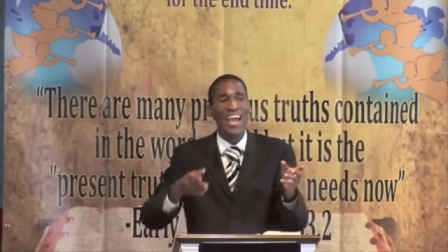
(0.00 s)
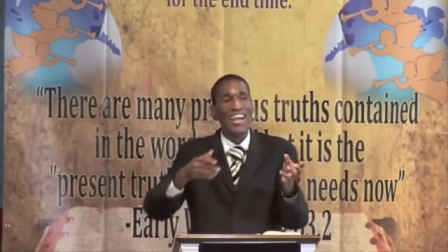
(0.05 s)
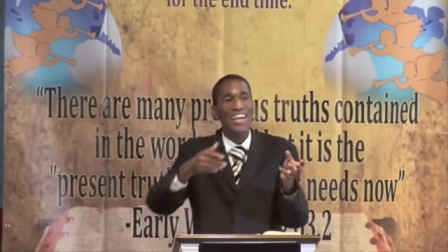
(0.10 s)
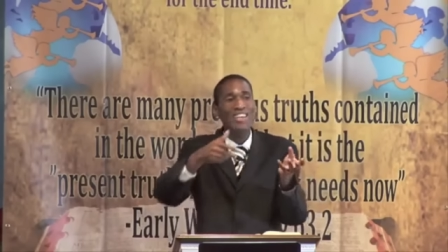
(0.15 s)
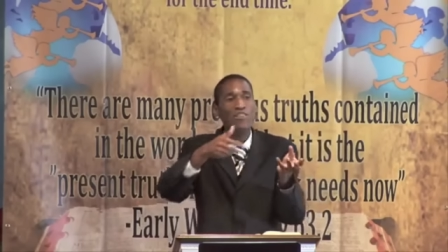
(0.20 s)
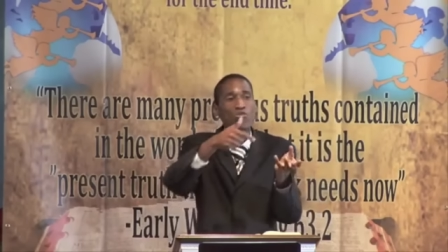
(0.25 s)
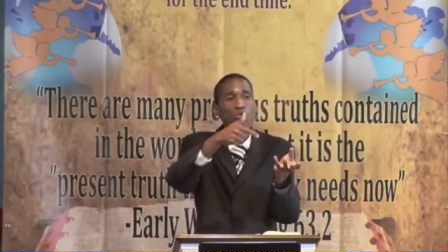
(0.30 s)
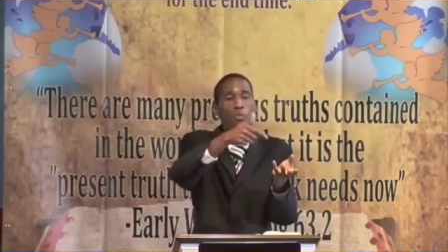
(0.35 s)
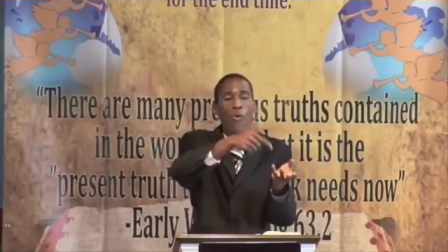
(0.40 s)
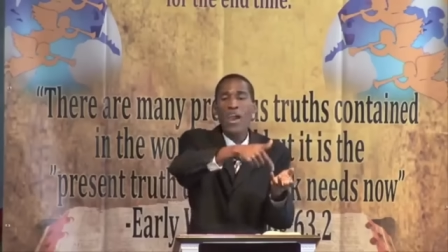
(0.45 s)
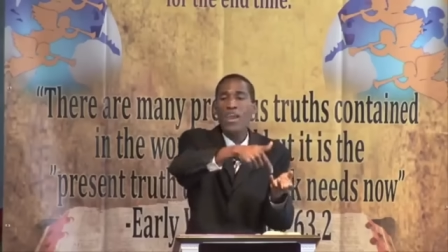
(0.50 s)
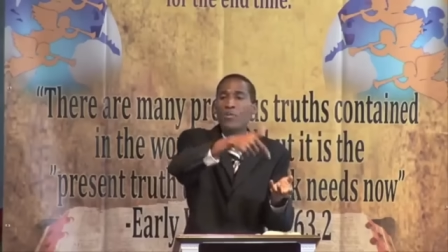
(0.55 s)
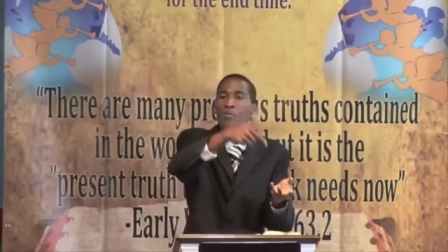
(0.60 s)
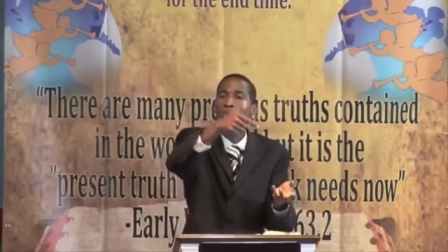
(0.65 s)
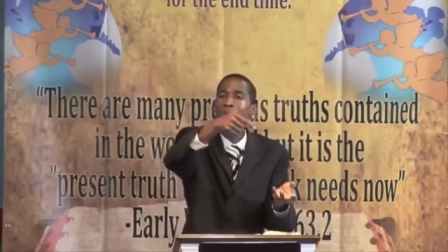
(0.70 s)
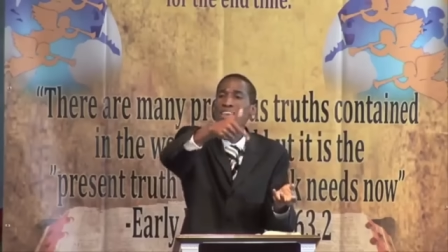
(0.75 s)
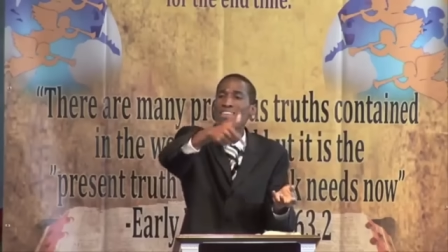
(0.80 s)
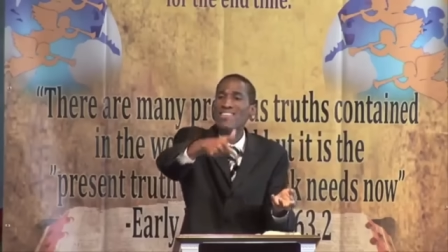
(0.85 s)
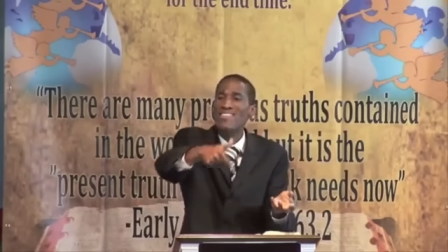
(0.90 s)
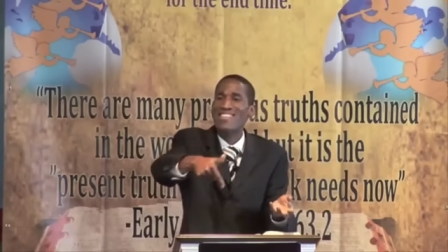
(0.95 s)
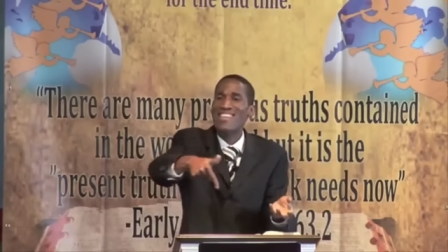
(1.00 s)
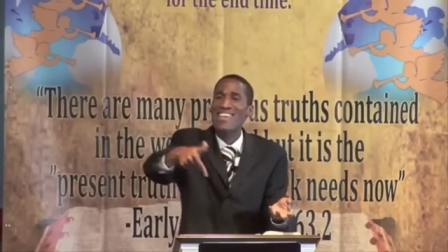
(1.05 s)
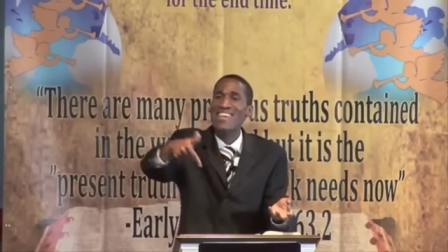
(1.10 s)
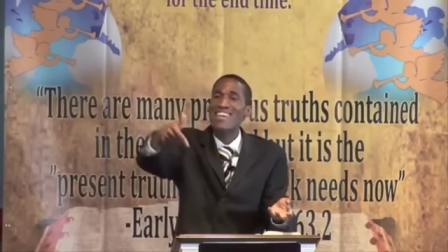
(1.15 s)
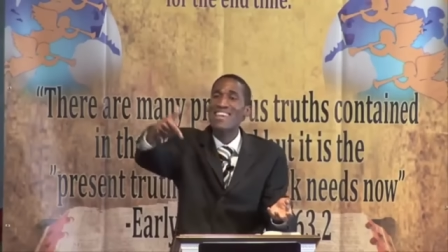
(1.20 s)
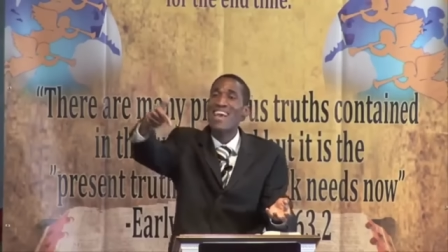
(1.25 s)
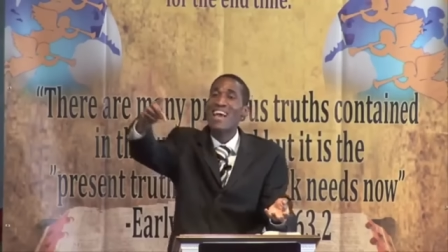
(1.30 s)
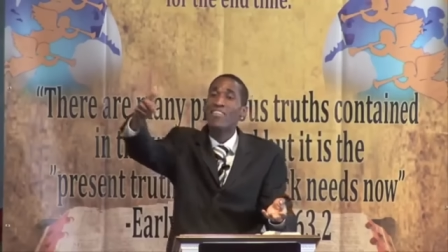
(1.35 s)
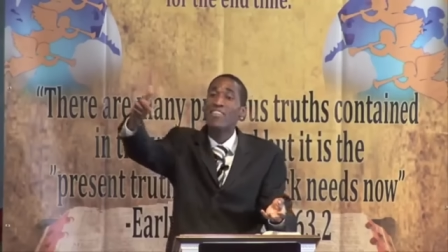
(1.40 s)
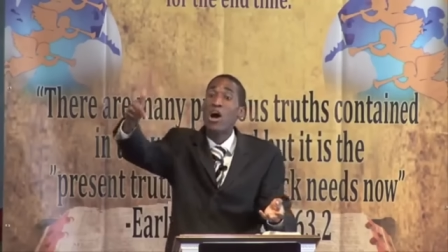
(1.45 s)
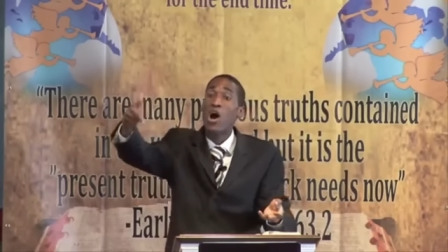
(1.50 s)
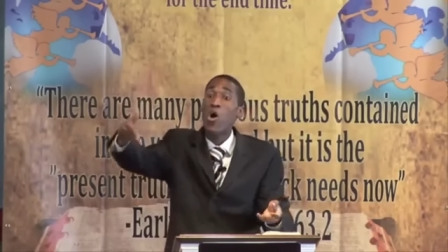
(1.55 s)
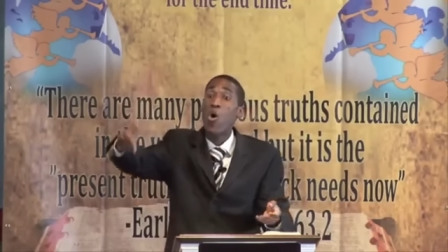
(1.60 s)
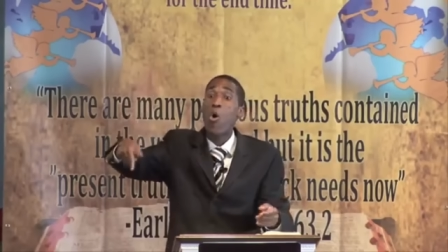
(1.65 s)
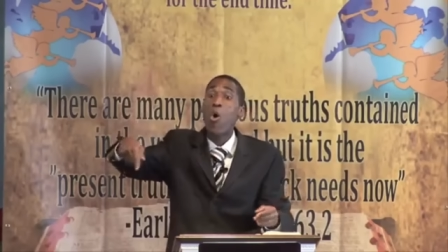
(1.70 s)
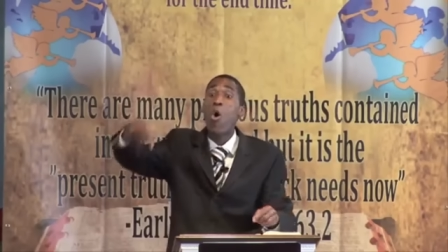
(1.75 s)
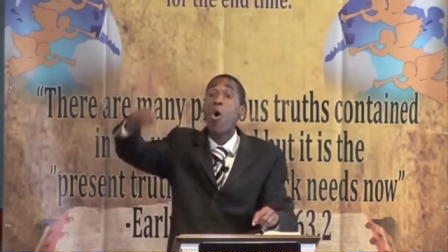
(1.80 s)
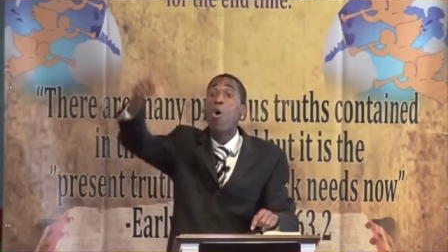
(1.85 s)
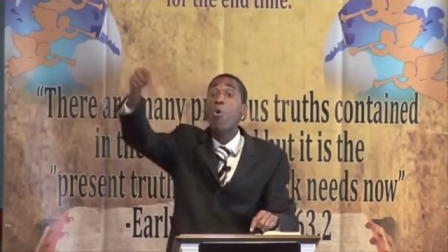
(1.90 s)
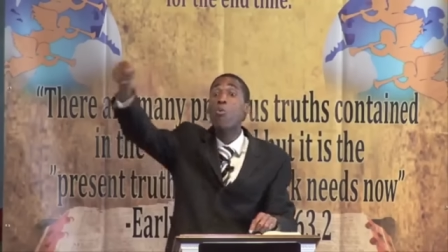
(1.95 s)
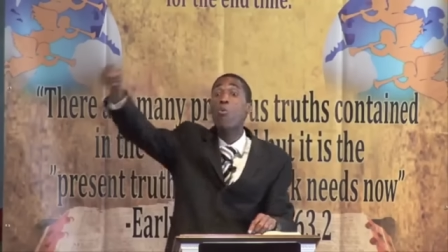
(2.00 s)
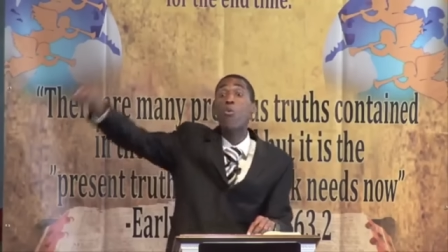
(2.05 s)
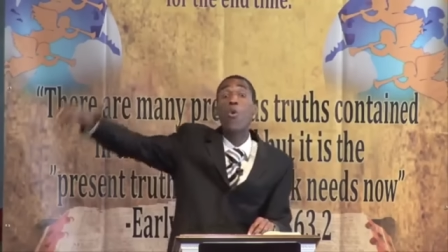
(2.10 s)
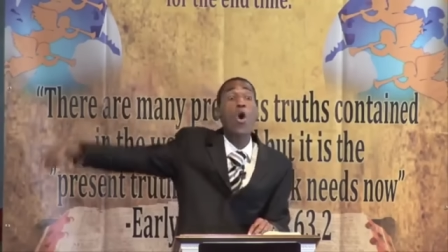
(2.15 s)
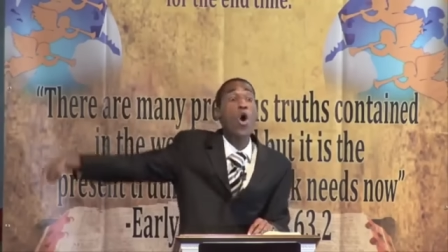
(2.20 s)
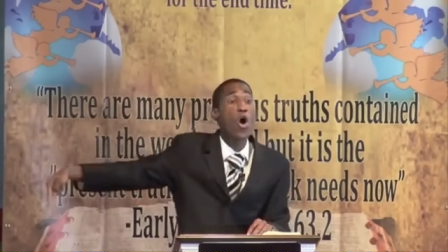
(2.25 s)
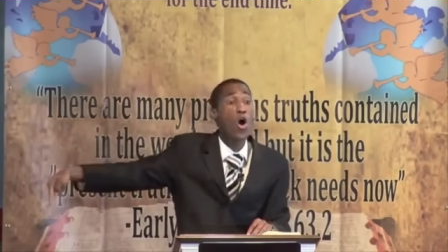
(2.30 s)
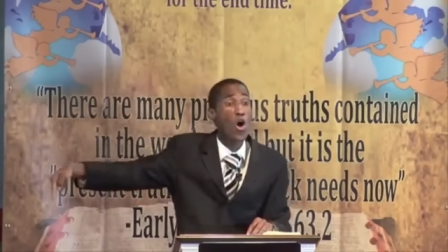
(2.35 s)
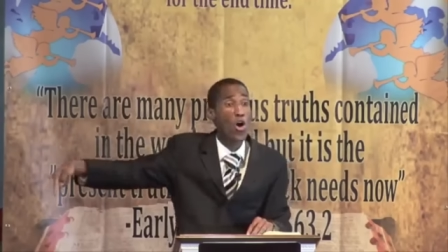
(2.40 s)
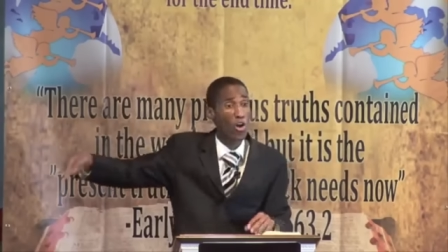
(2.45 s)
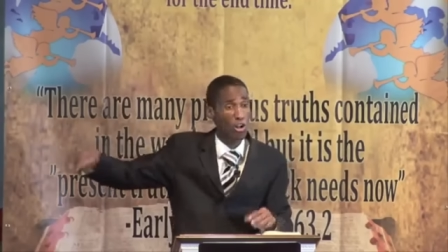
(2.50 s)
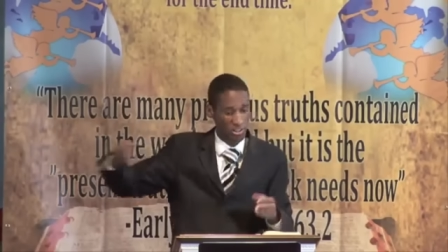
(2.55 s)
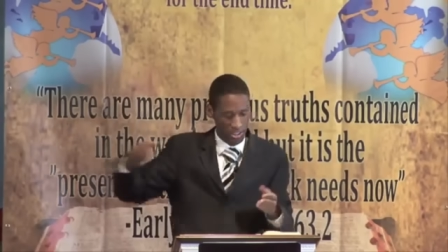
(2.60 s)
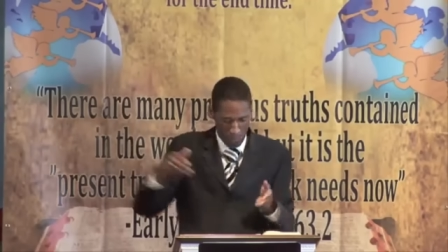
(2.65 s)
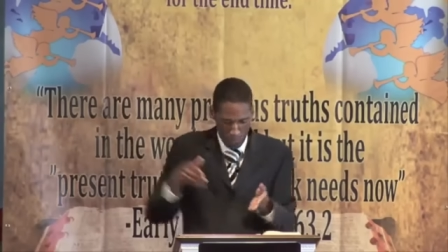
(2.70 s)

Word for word: is when we see the whole world,